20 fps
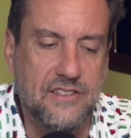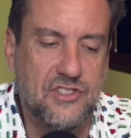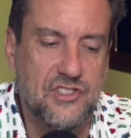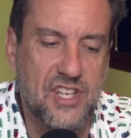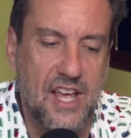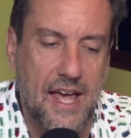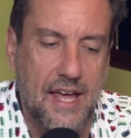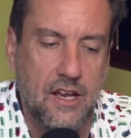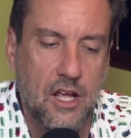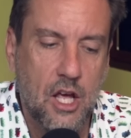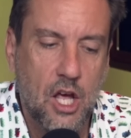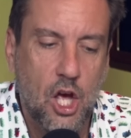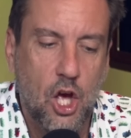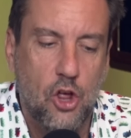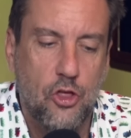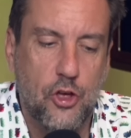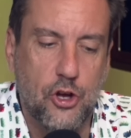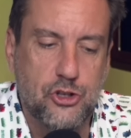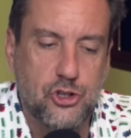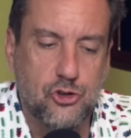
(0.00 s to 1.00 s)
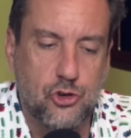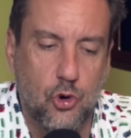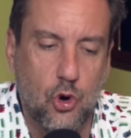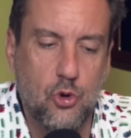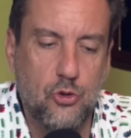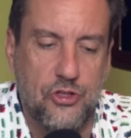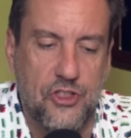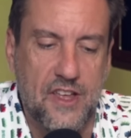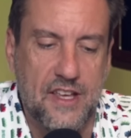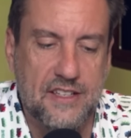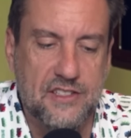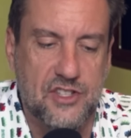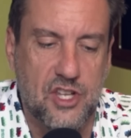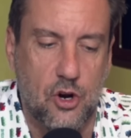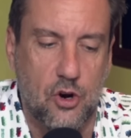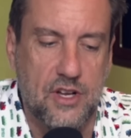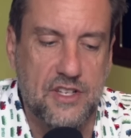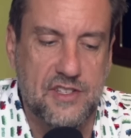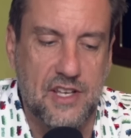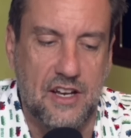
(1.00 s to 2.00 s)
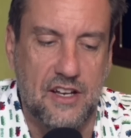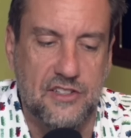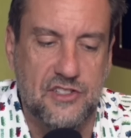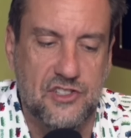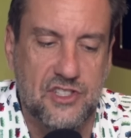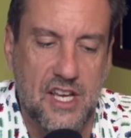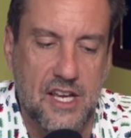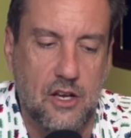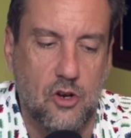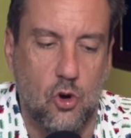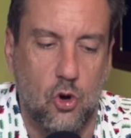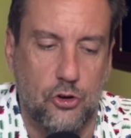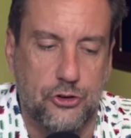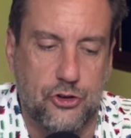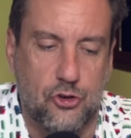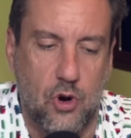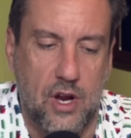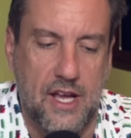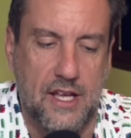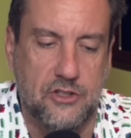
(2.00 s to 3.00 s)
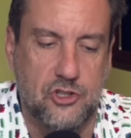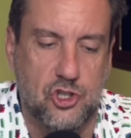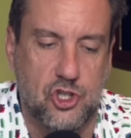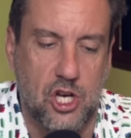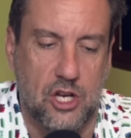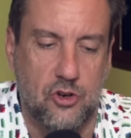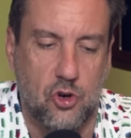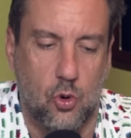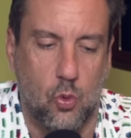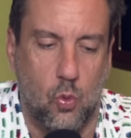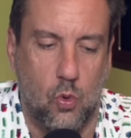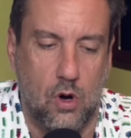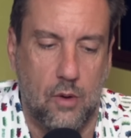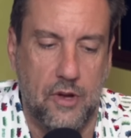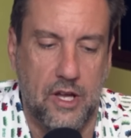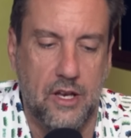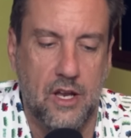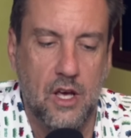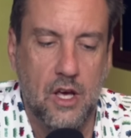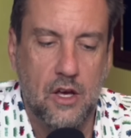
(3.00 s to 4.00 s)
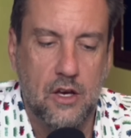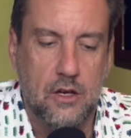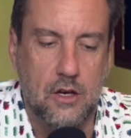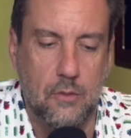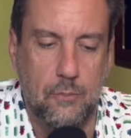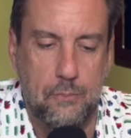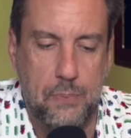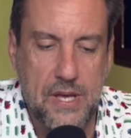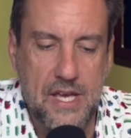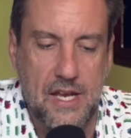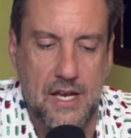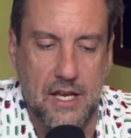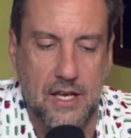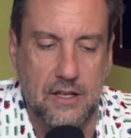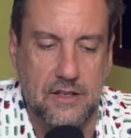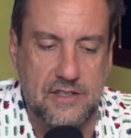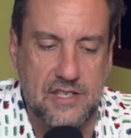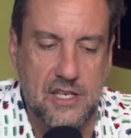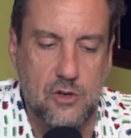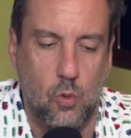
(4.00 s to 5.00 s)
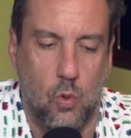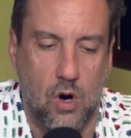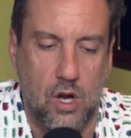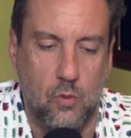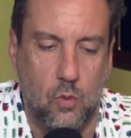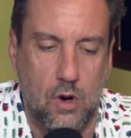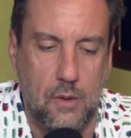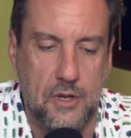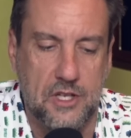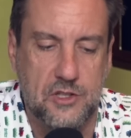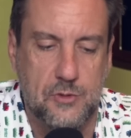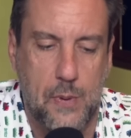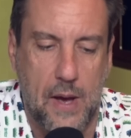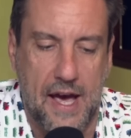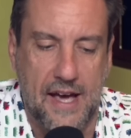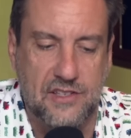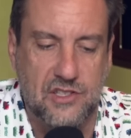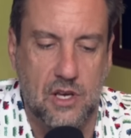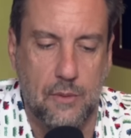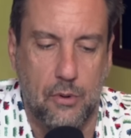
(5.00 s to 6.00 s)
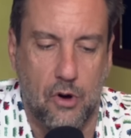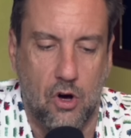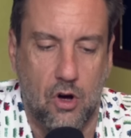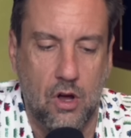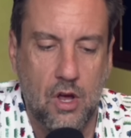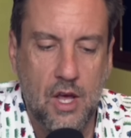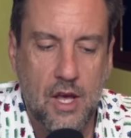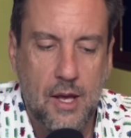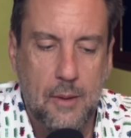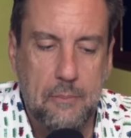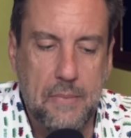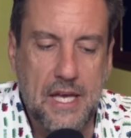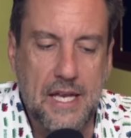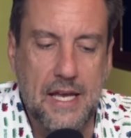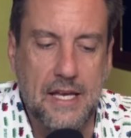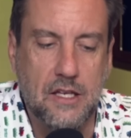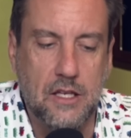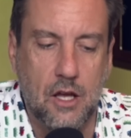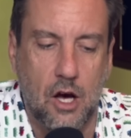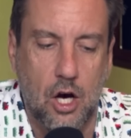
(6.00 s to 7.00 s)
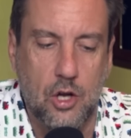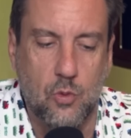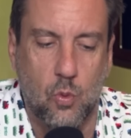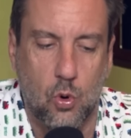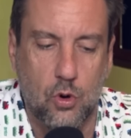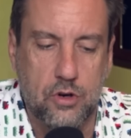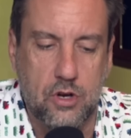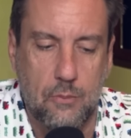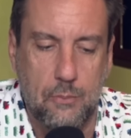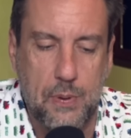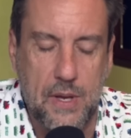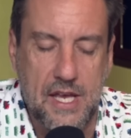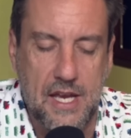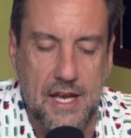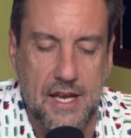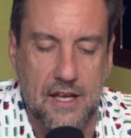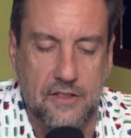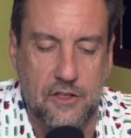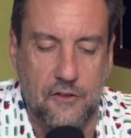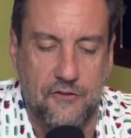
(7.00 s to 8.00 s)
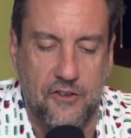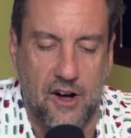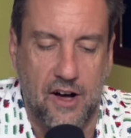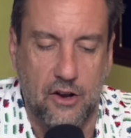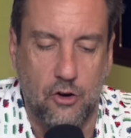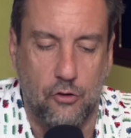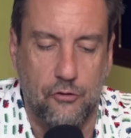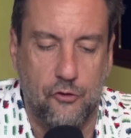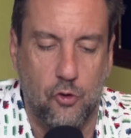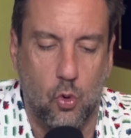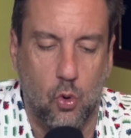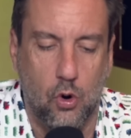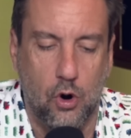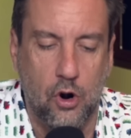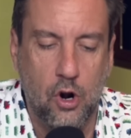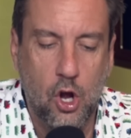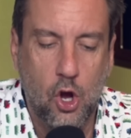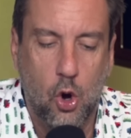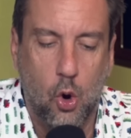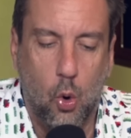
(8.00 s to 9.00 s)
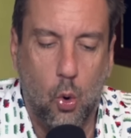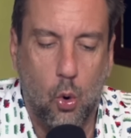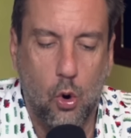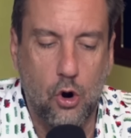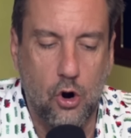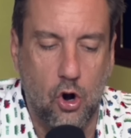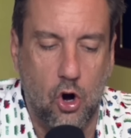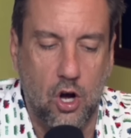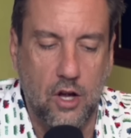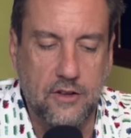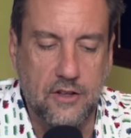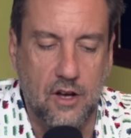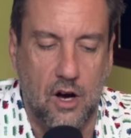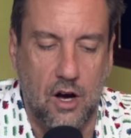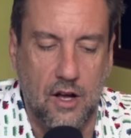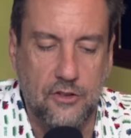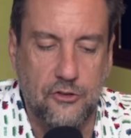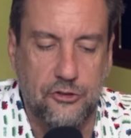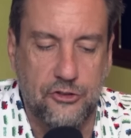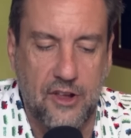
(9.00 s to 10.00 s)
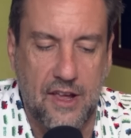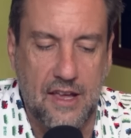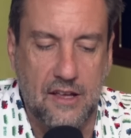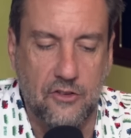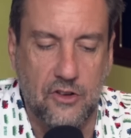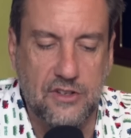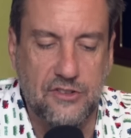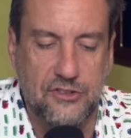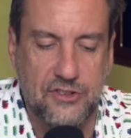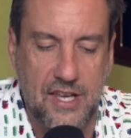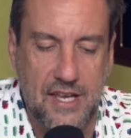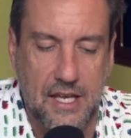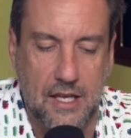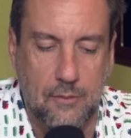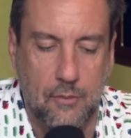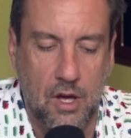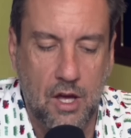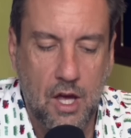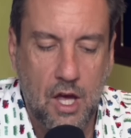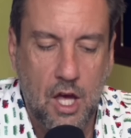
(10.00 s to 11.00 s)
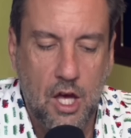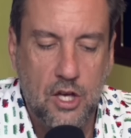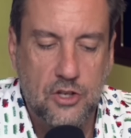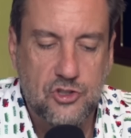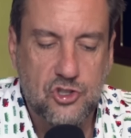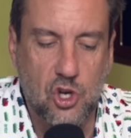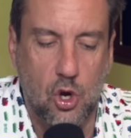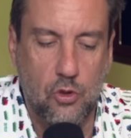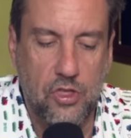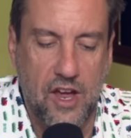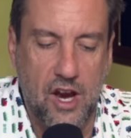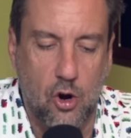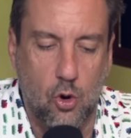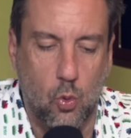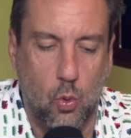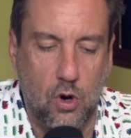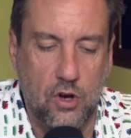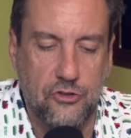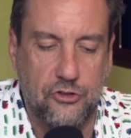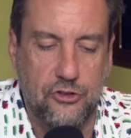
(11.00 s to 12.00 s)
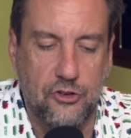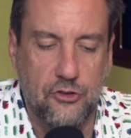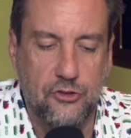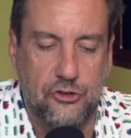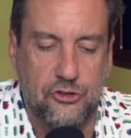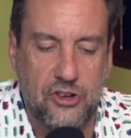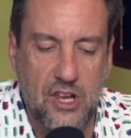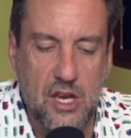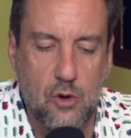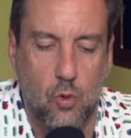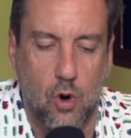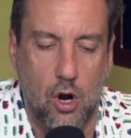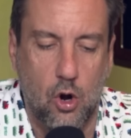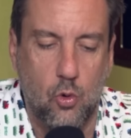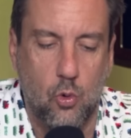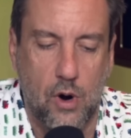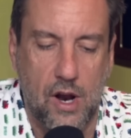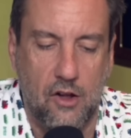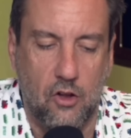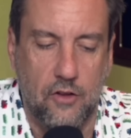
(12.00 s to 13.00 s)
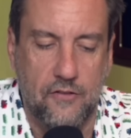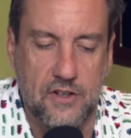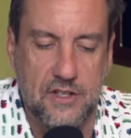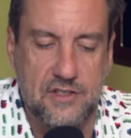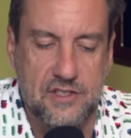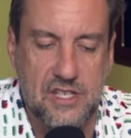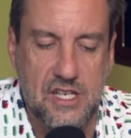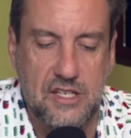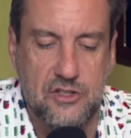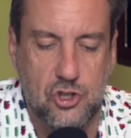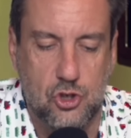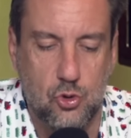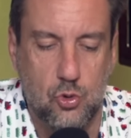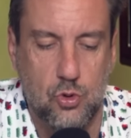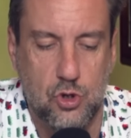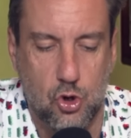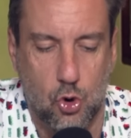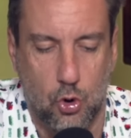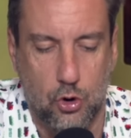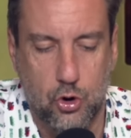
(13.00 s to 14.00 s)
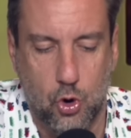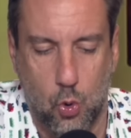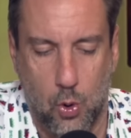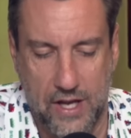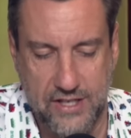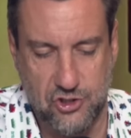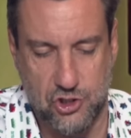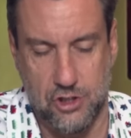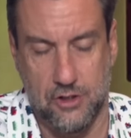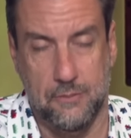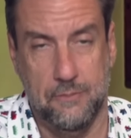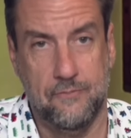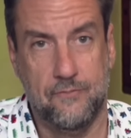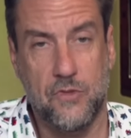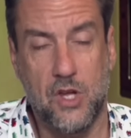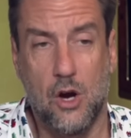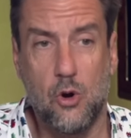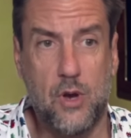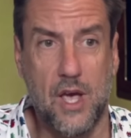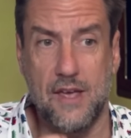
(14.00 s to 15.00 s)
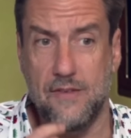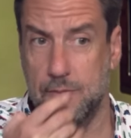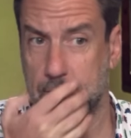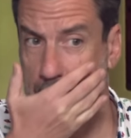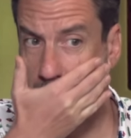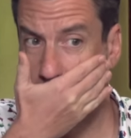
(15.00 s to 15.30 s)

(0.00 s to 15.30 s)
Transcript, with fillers: said, the truth is there isn't a single transgender woman competing in D one women's basketball, meaning none were competing at the Final Four or on Dawn Staley's team. So there was zero relevancy to your question. Okay,